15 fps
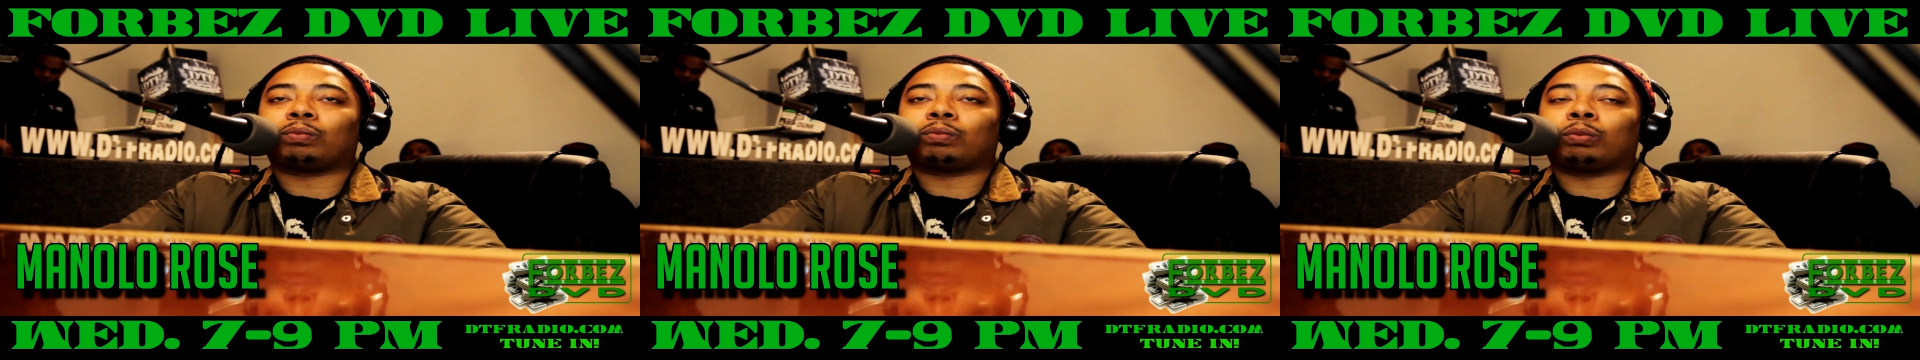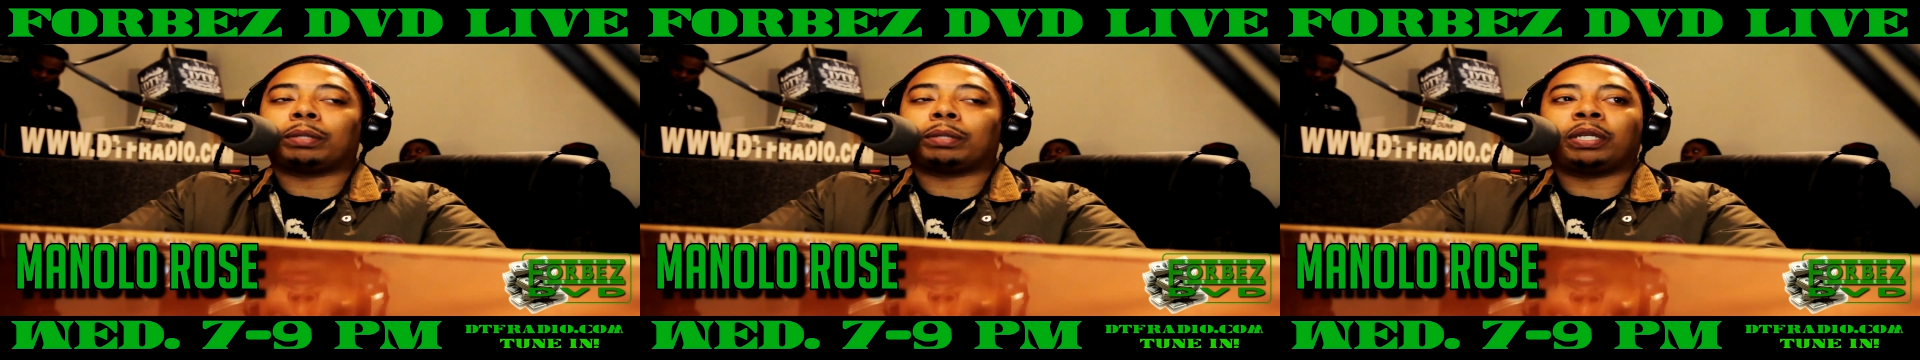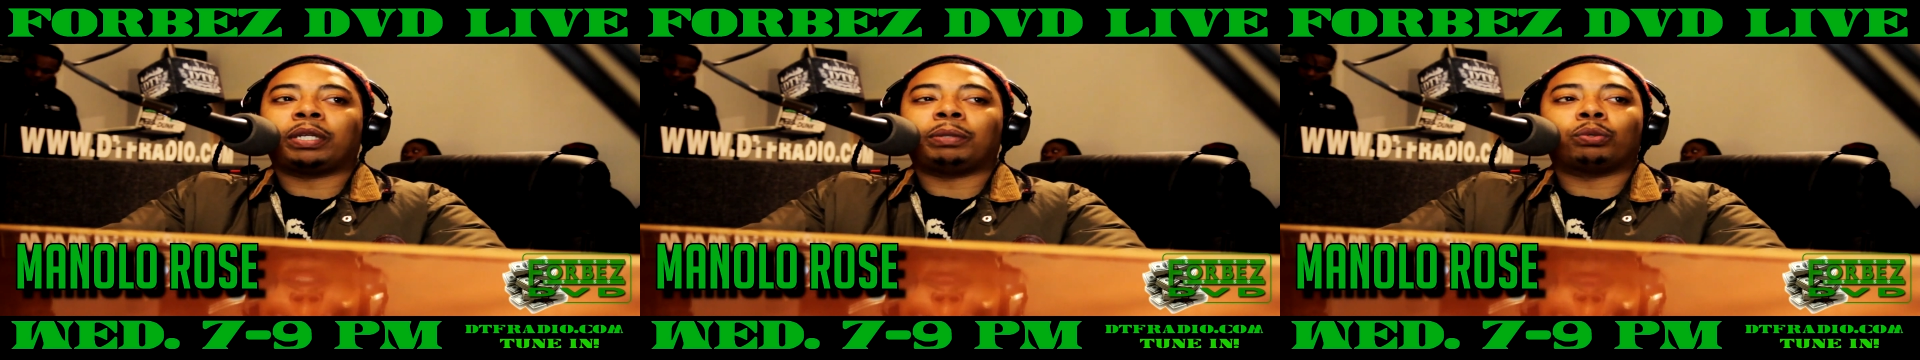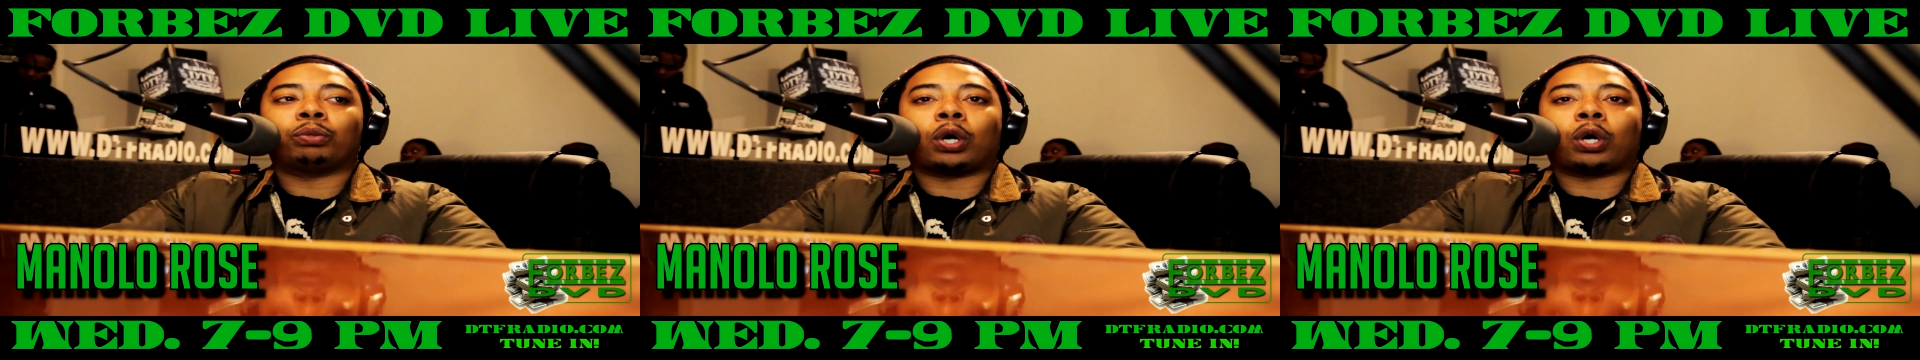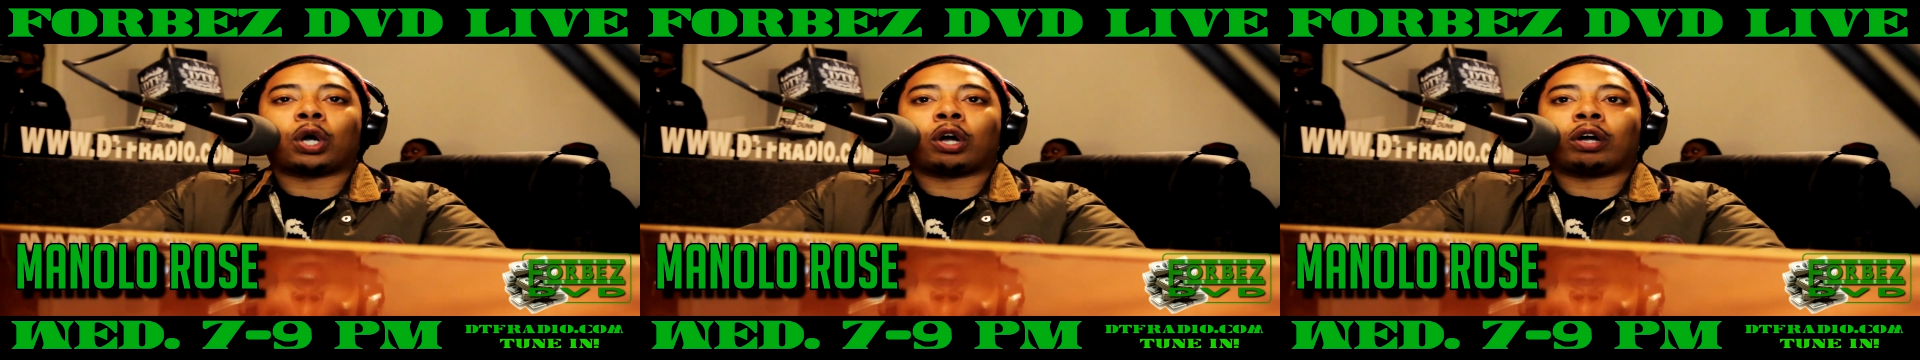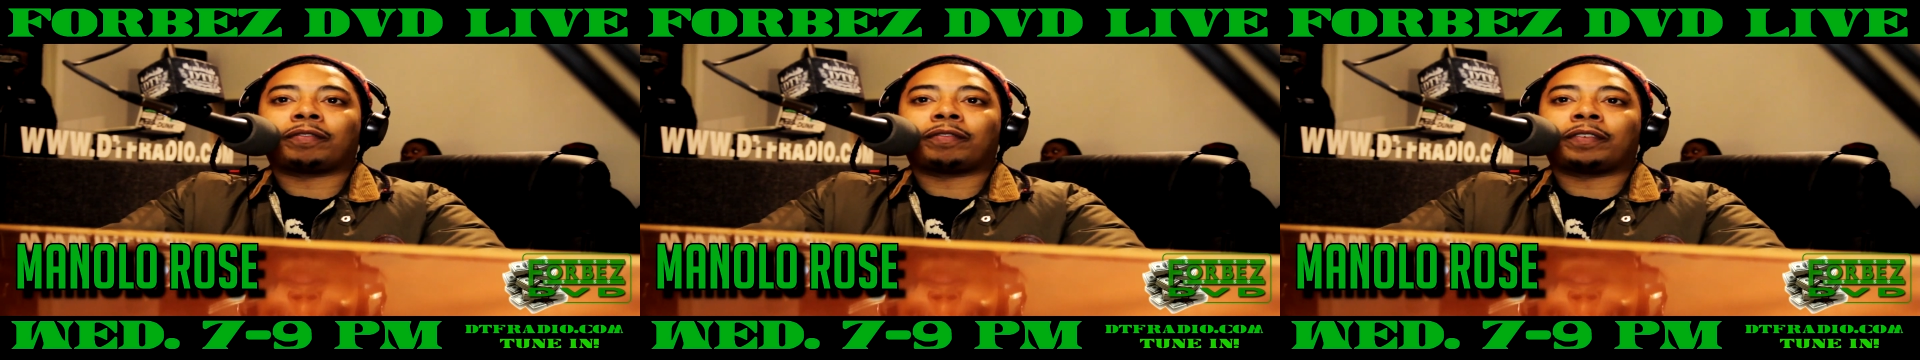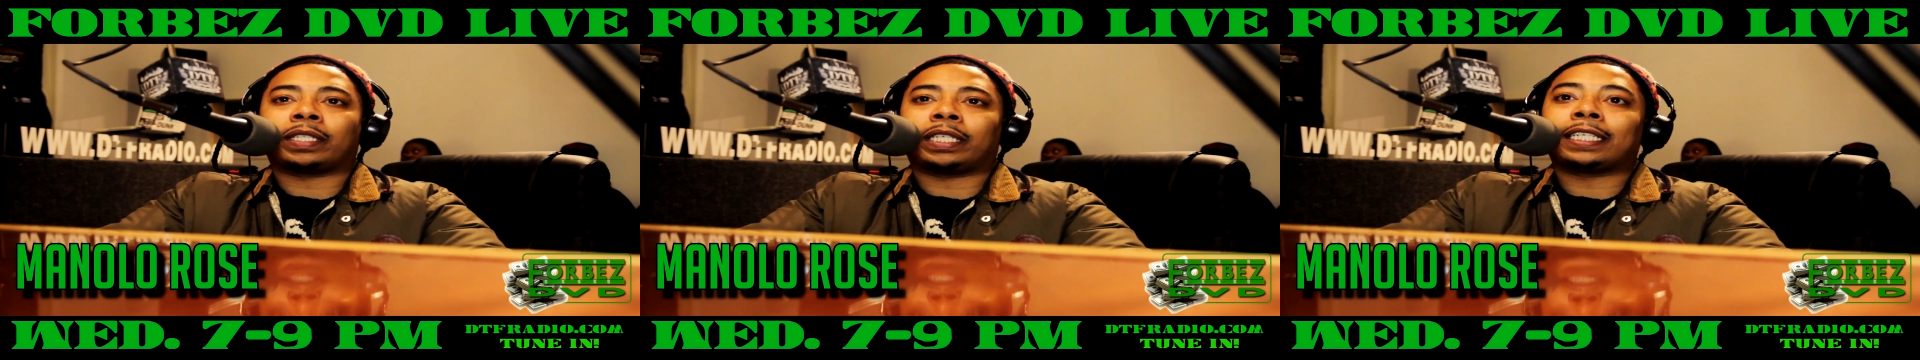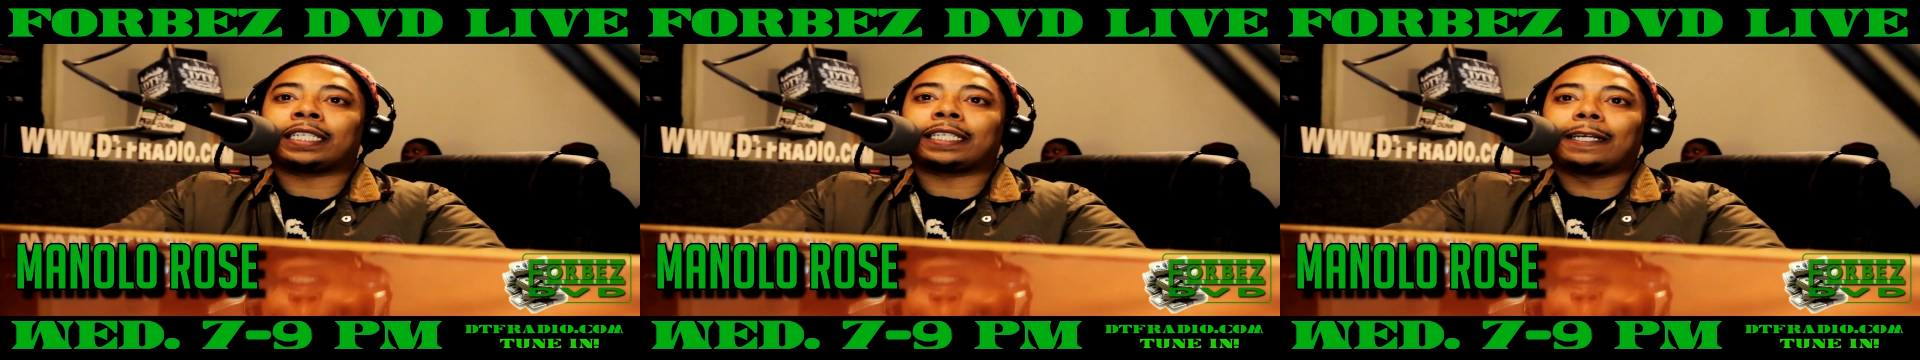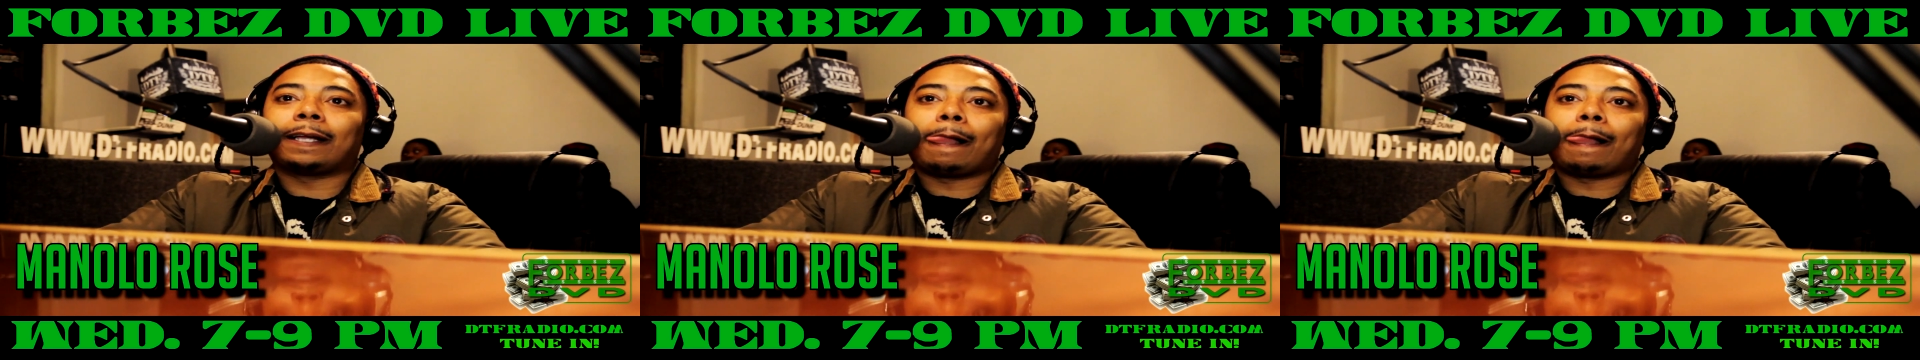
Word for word: what people are forgetting.